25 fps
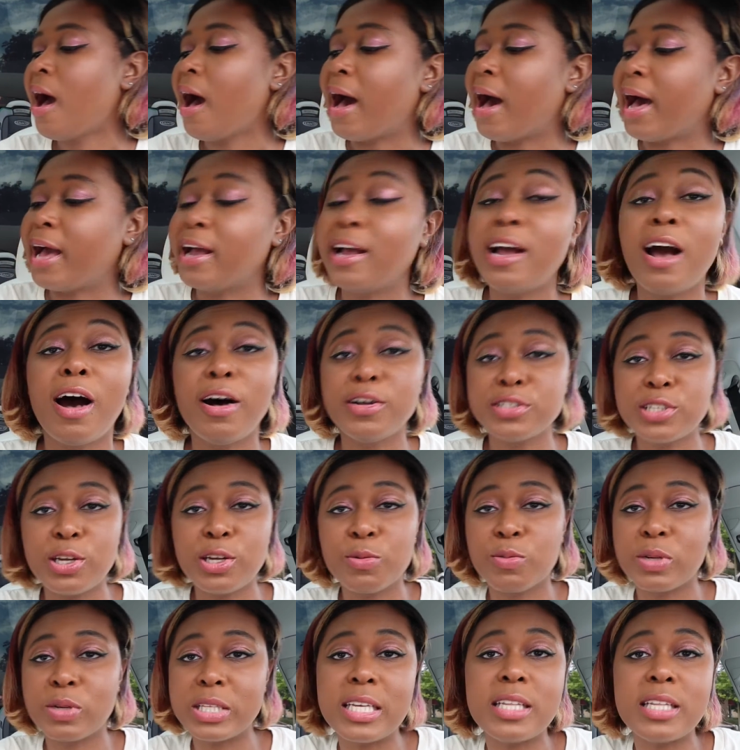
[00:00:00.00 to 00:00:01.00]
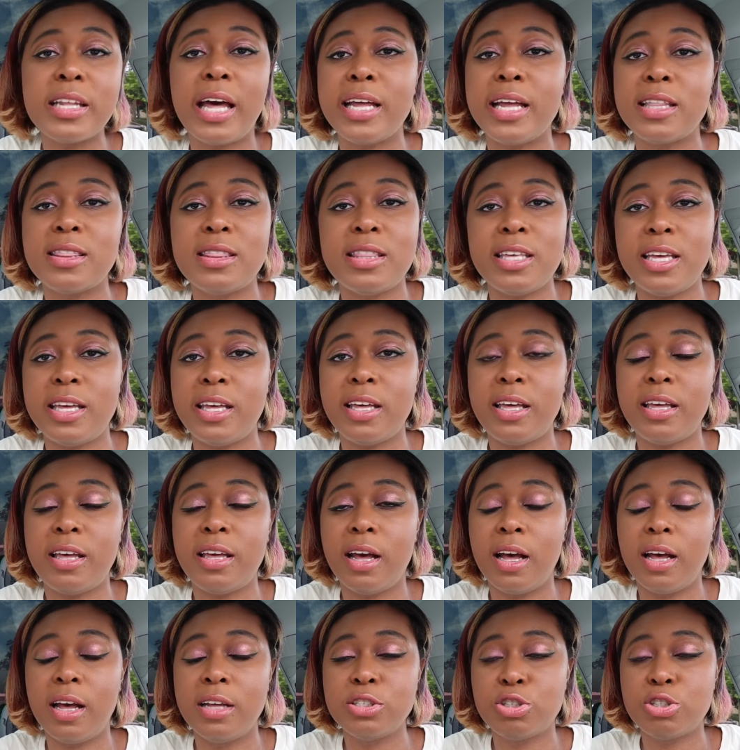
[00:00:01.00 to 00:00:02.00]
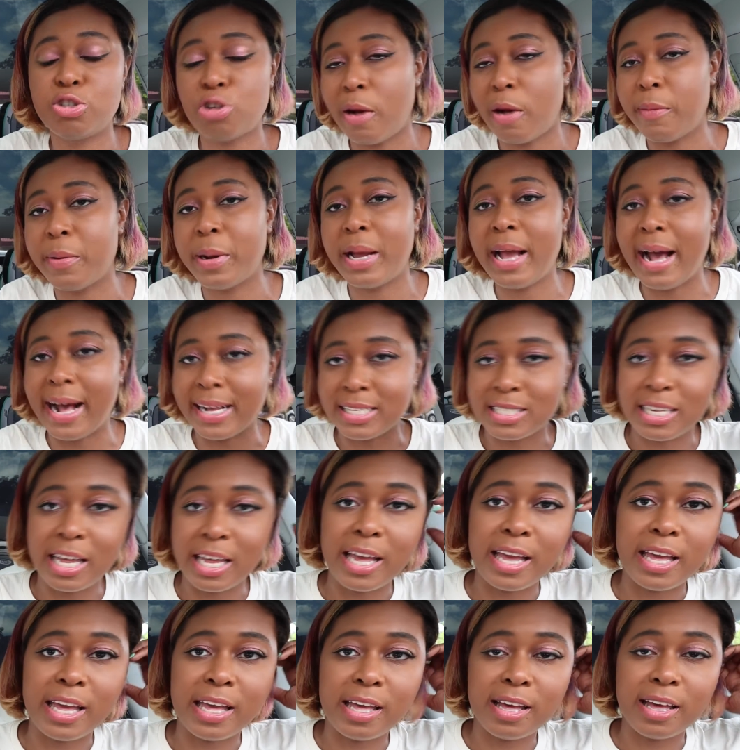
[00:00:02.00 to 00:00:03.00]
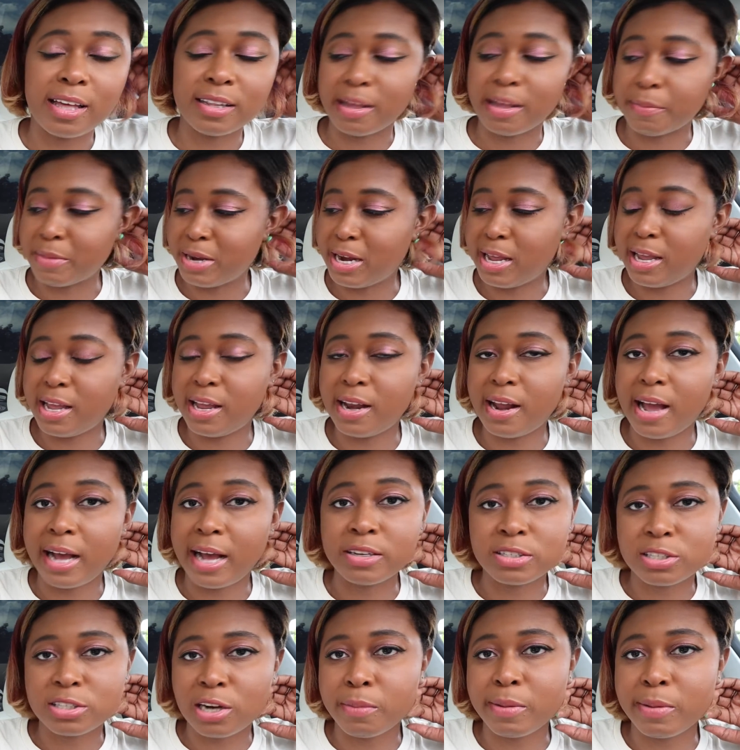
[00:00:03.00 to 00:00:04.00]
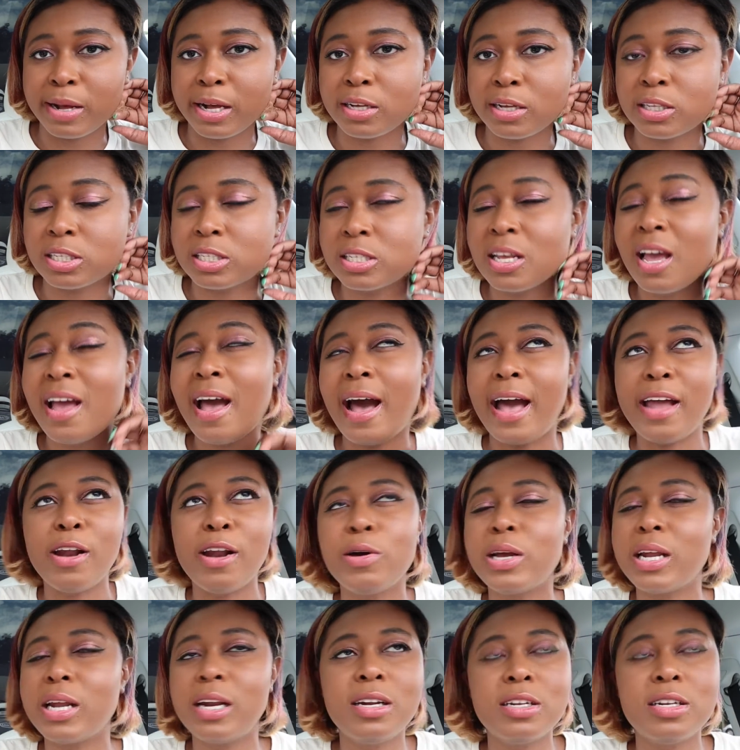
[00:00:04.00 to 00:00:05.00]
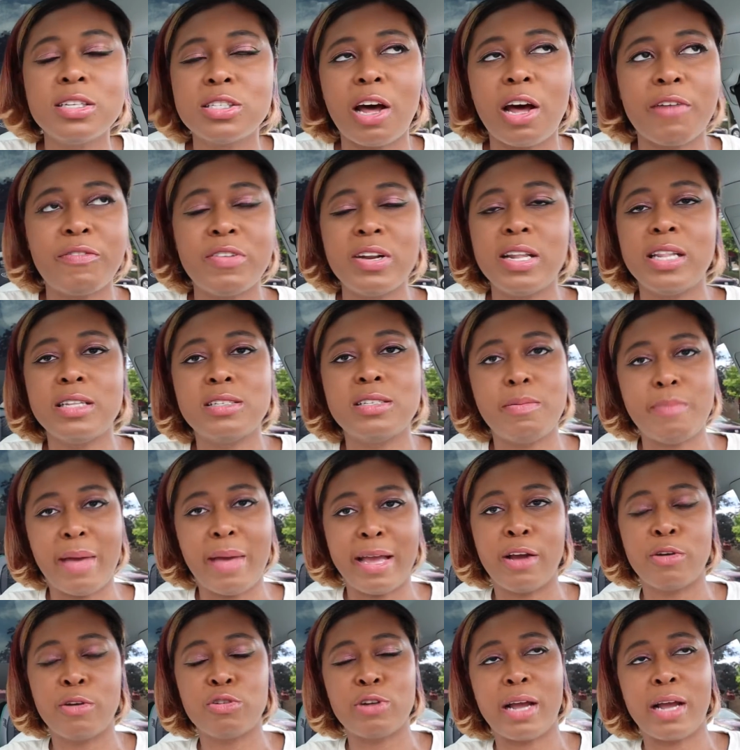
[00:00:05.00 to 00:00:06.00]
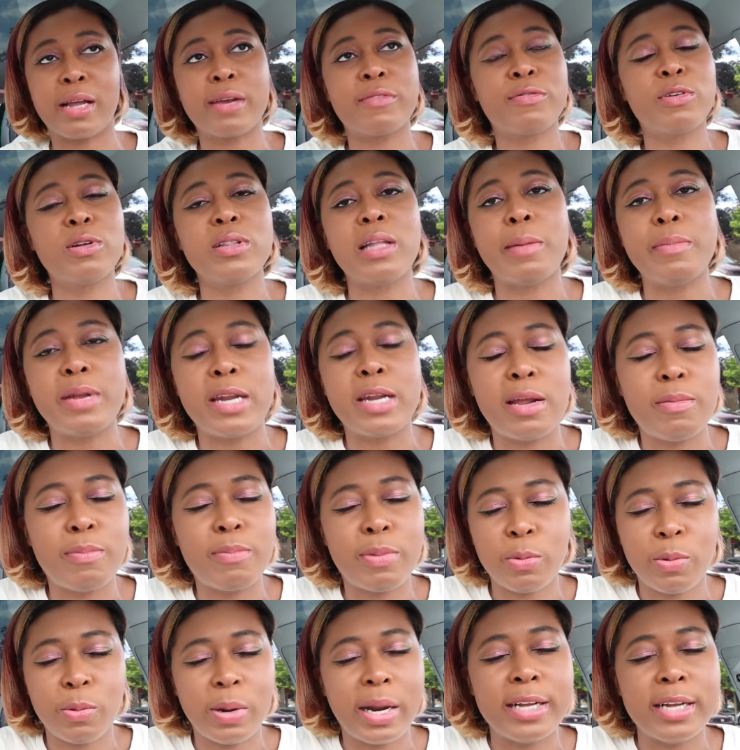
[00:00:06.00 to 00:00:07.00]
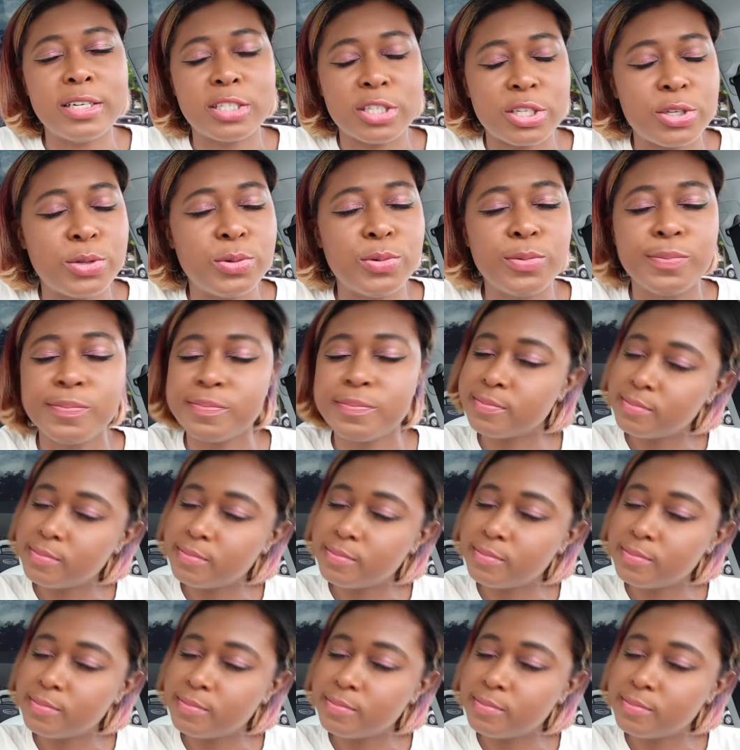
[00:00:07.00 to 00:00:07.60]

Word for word: I also really like the strawberry acai lemonade at Starbucks. I don't get it as often as the mango dragon fruit lemonade, but when I do,